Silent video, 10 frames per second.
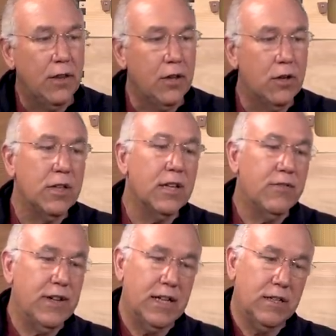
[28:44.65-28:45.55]
The only
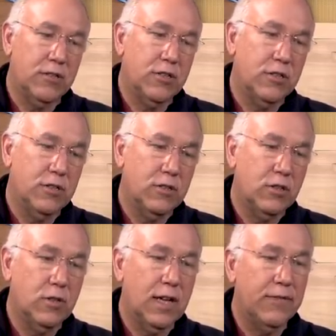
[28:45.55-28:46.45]
advantage
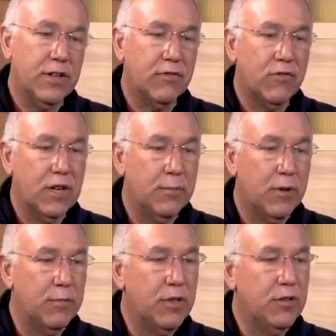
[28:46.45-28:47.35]
to having a frame
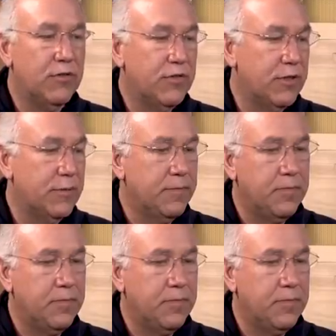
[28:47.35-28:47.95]
removed